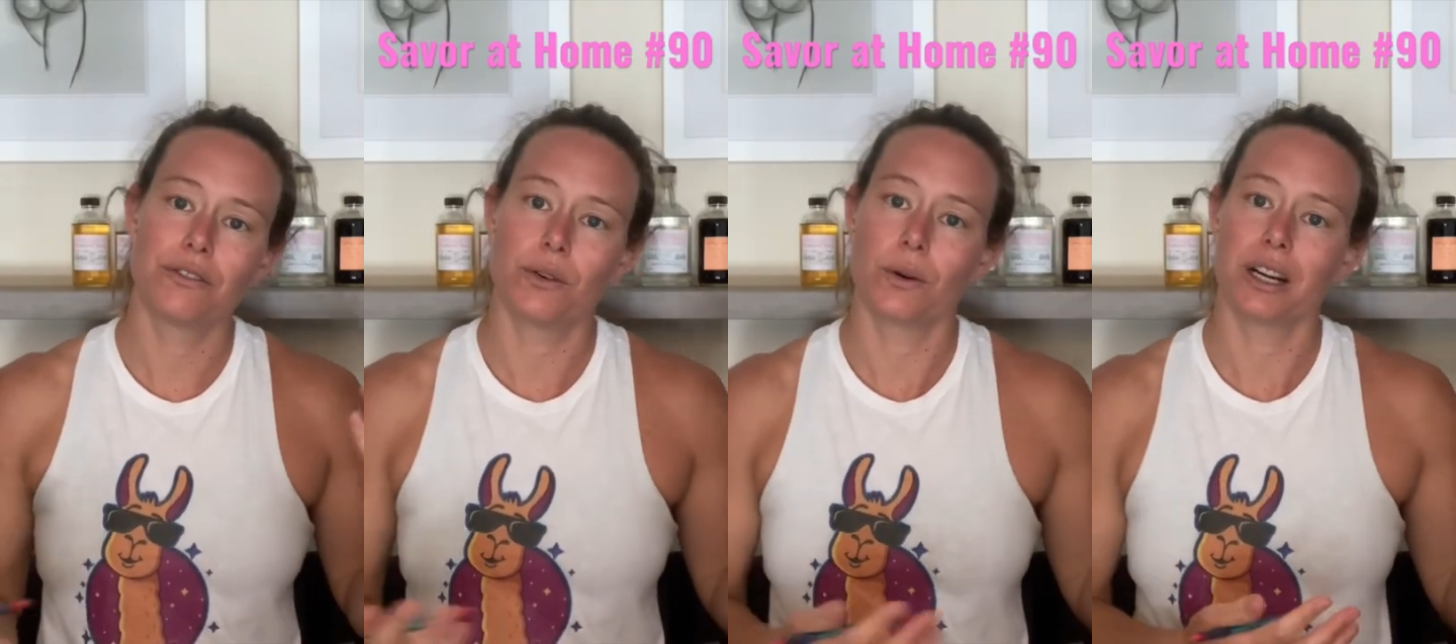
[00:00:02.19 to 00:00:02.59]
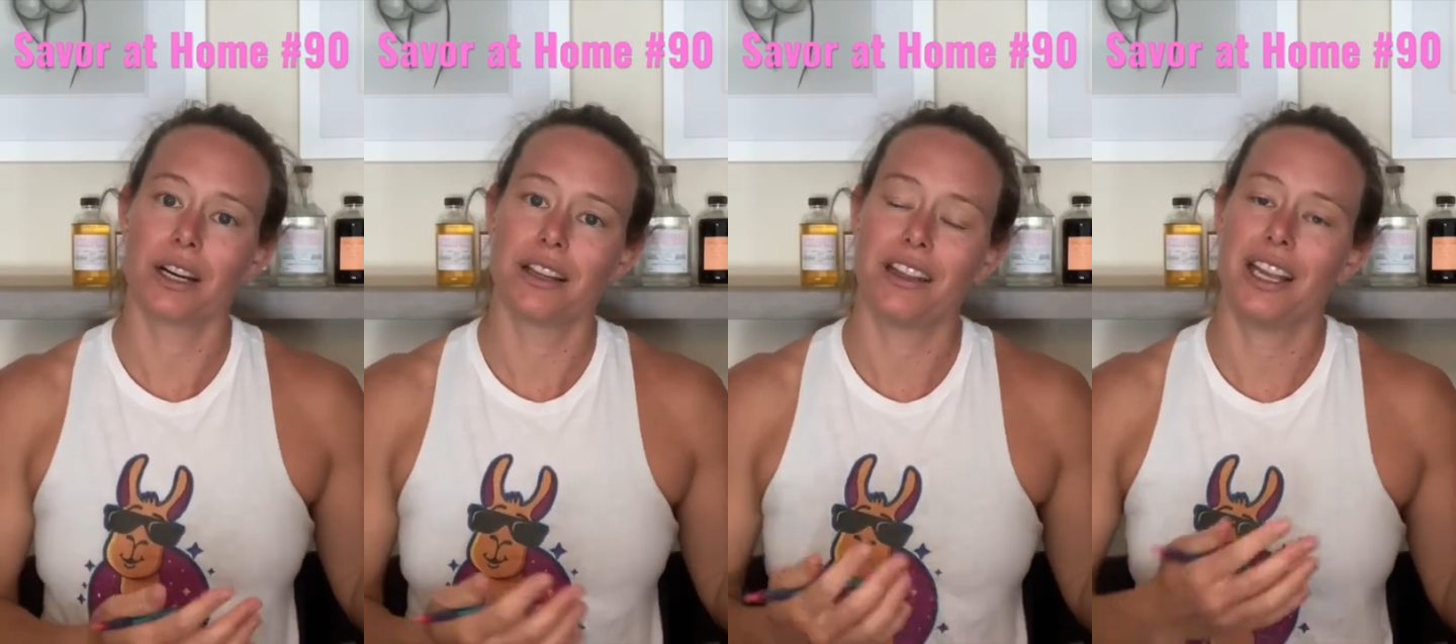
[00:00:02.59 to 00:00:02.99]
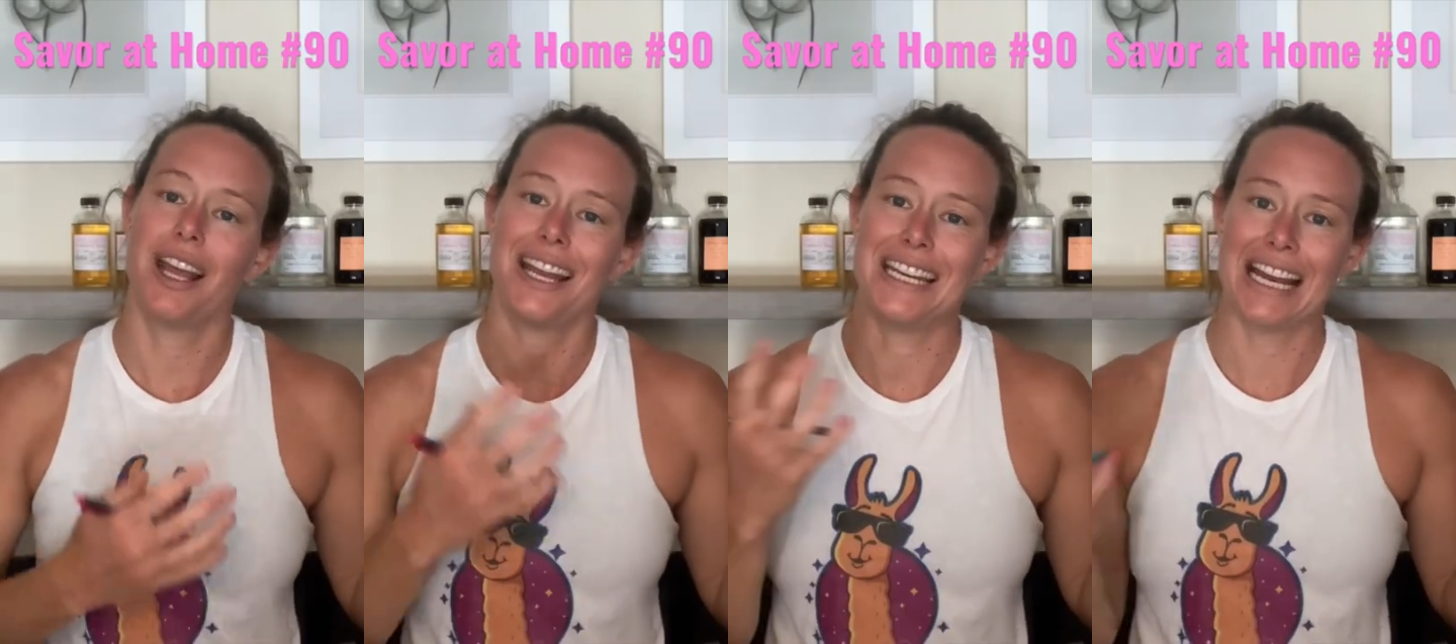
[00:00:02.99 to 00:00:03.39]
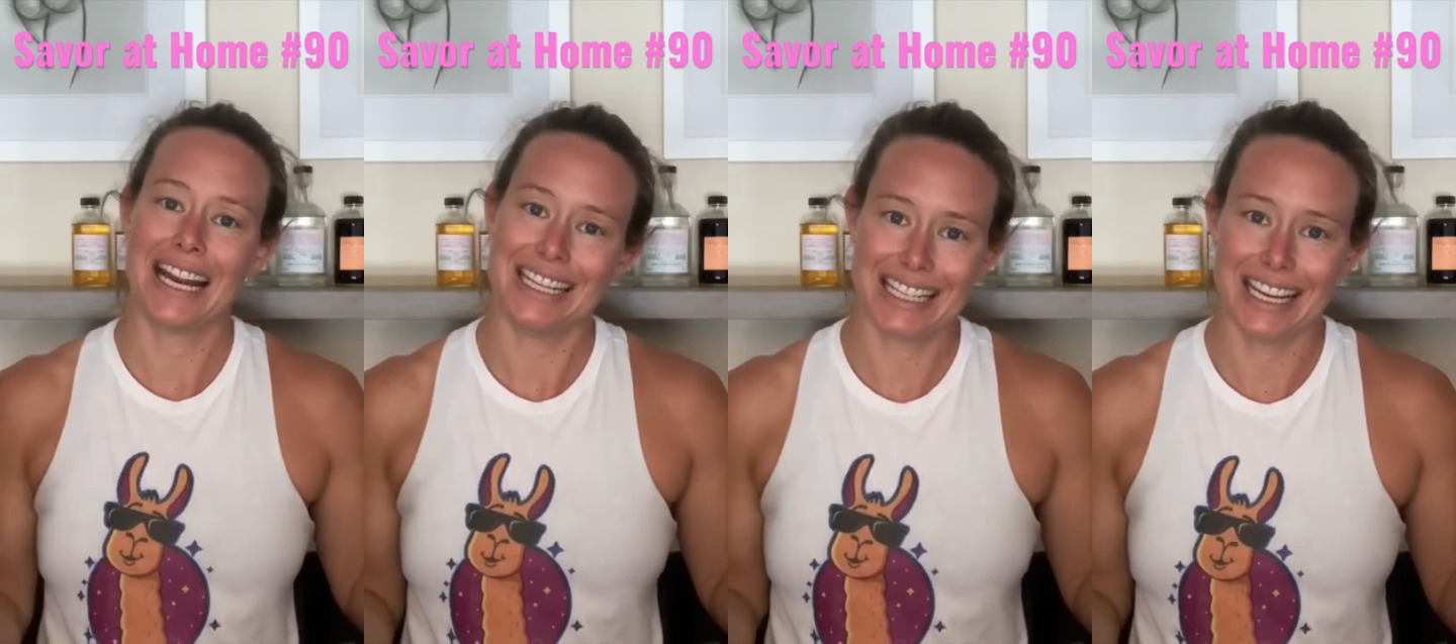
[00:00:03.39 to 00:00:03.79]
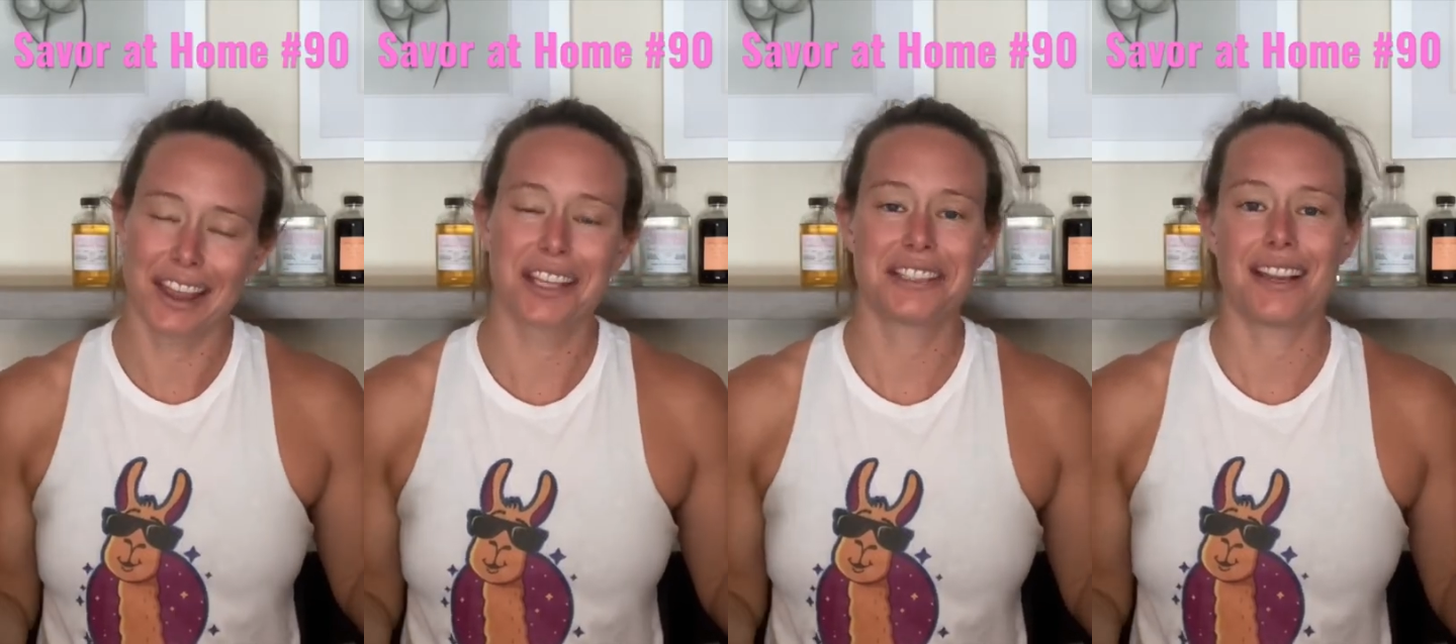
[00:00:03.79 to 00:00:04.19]
for the
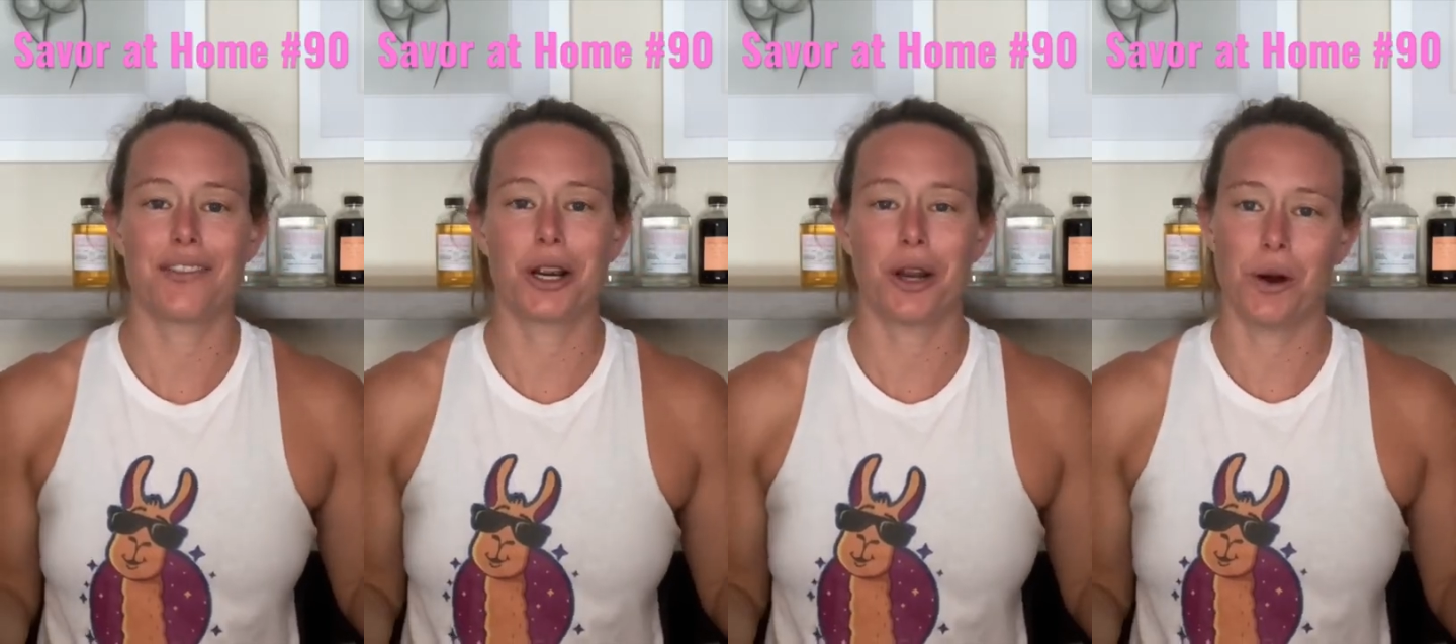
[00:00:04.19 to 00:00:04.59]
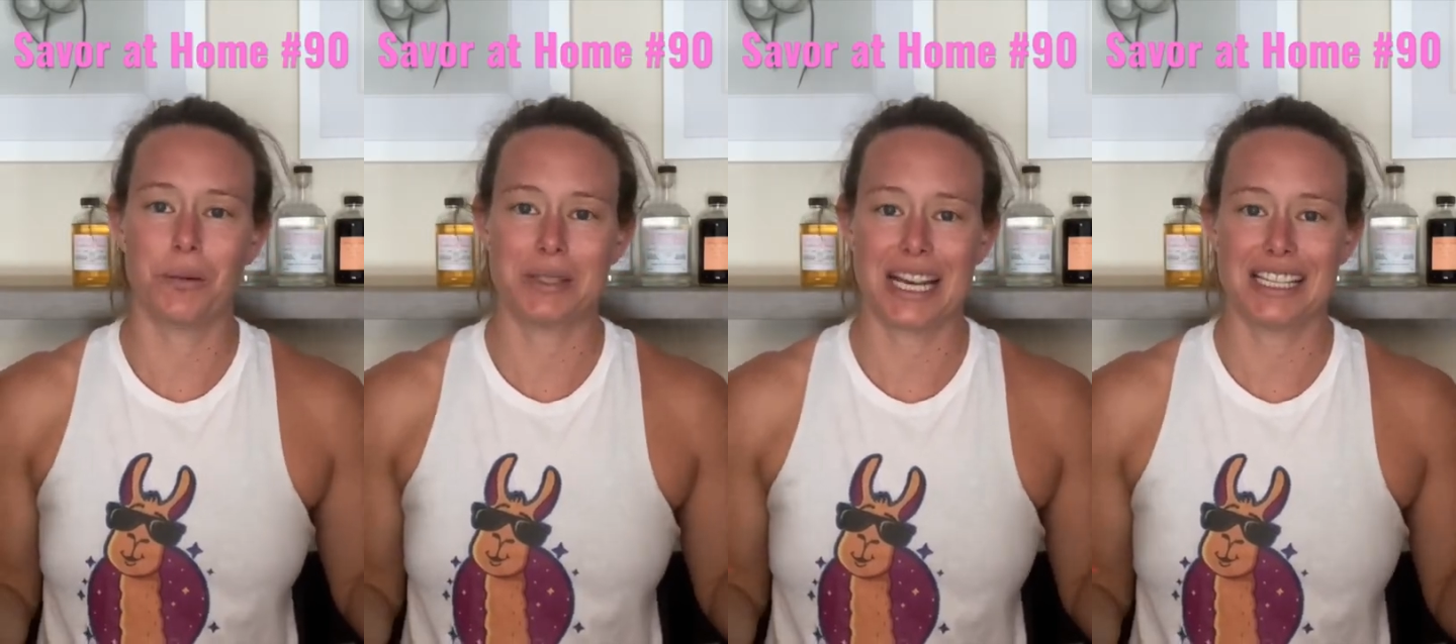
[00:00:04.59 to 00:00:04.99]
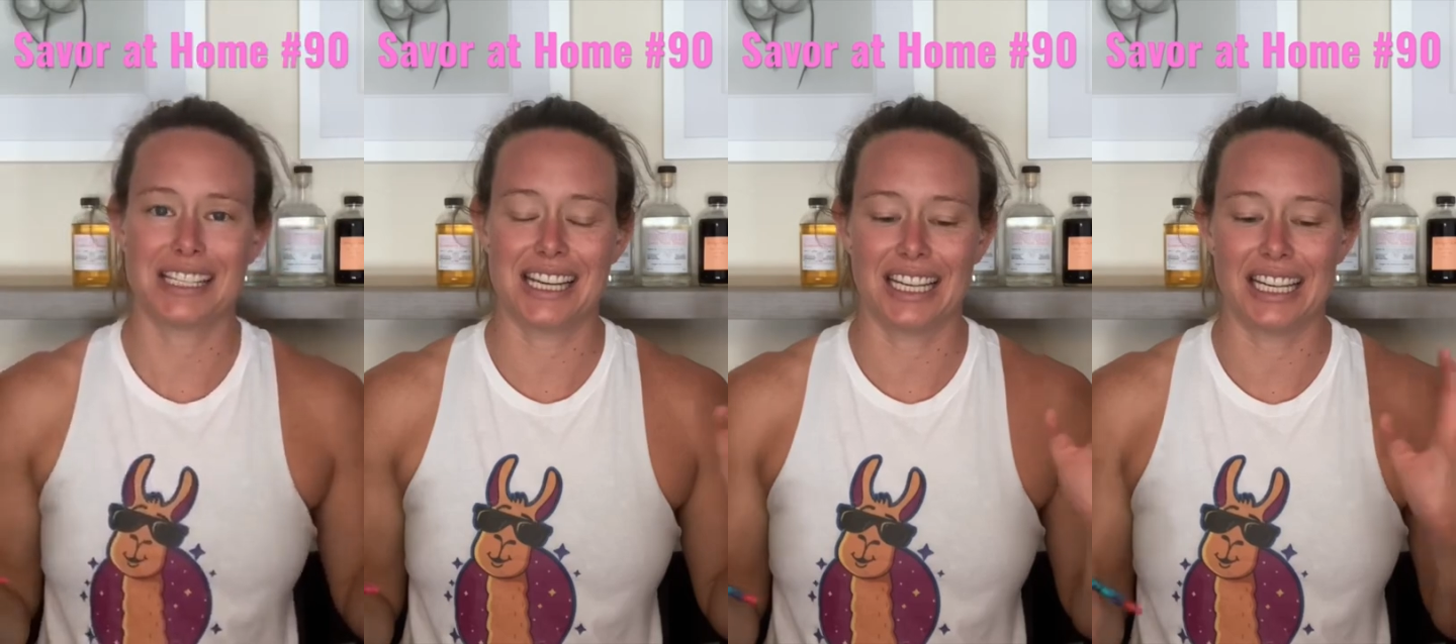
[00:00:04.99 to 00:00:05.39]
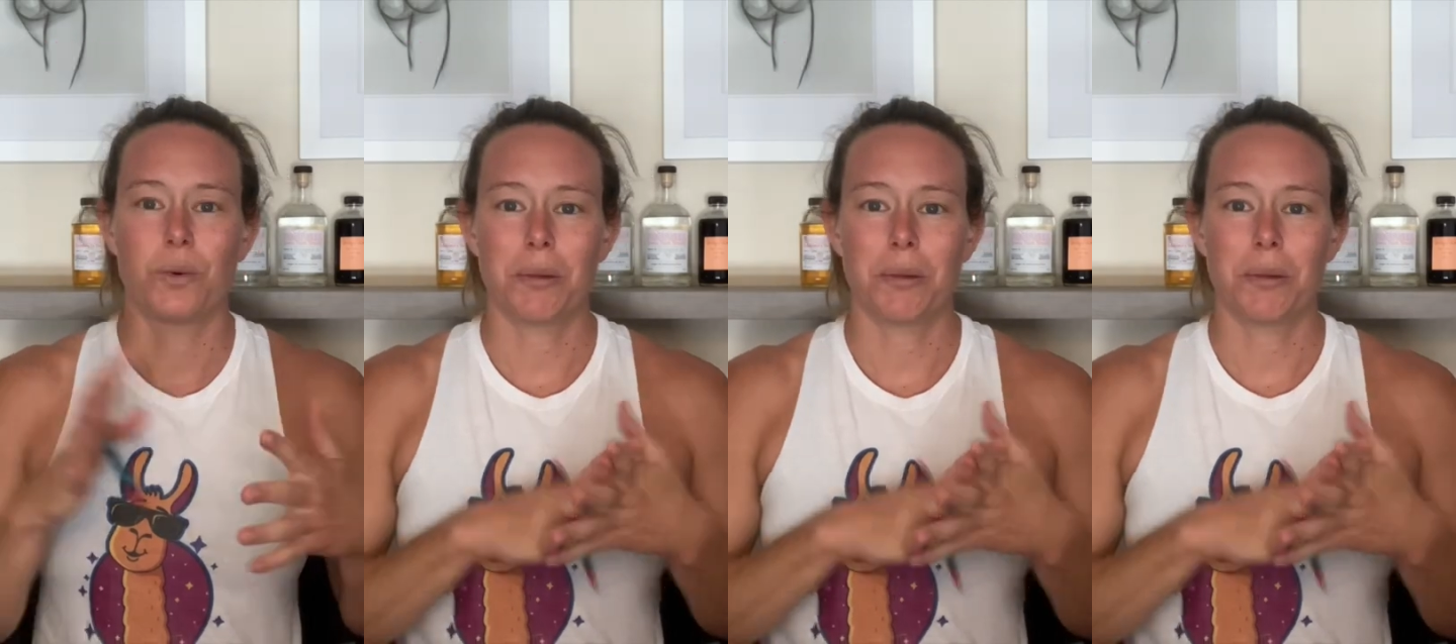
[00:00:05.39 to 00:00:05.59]
90th Savor at Home tasting.